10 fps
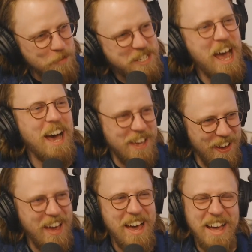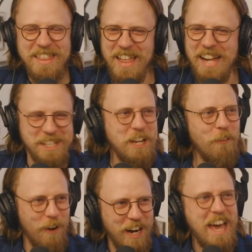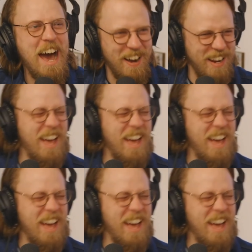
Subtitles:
tell you, that's going to work out.